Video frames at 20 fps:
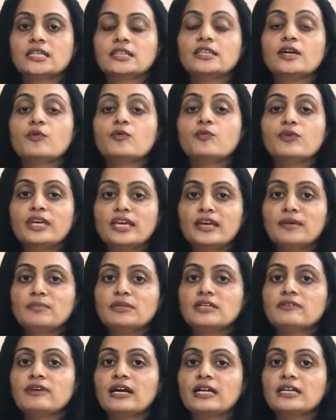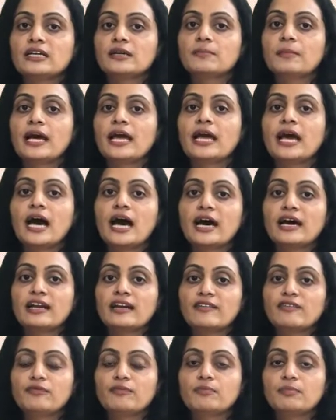the Vm divided by
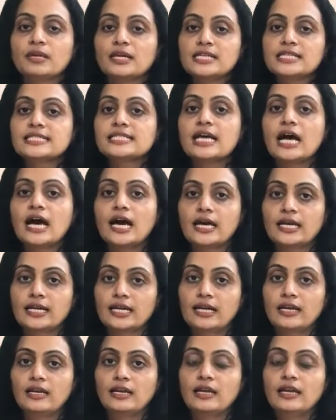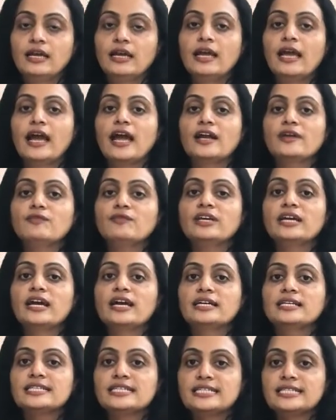RF plus RL, and we
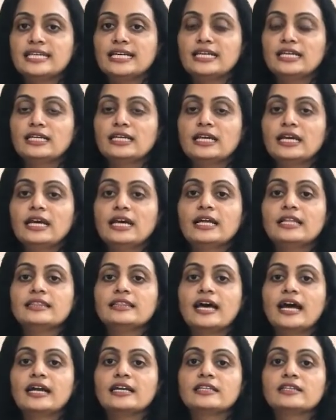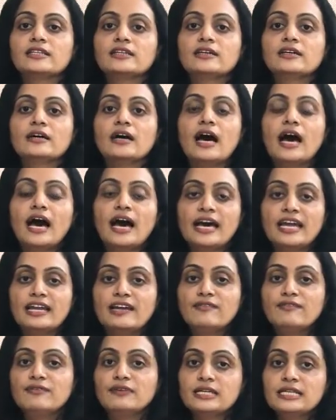had seen that the
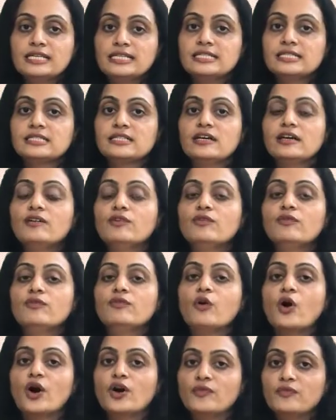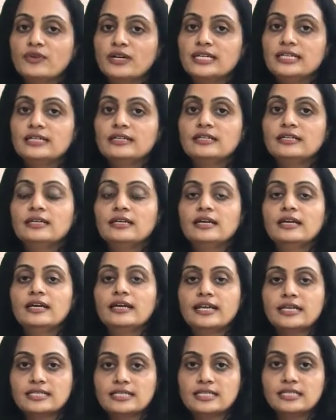RF is the forward
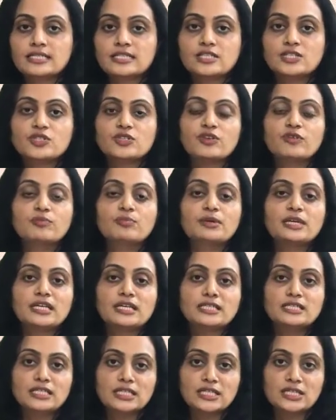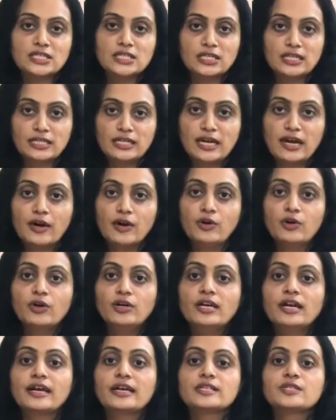resistance of PN junction
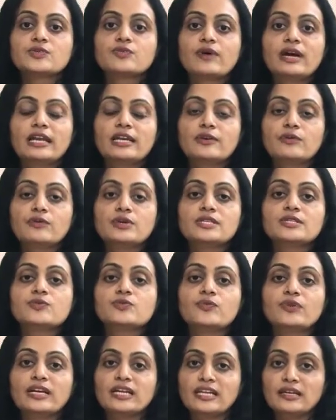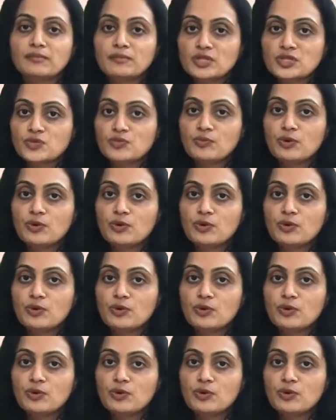diode. Its value is very much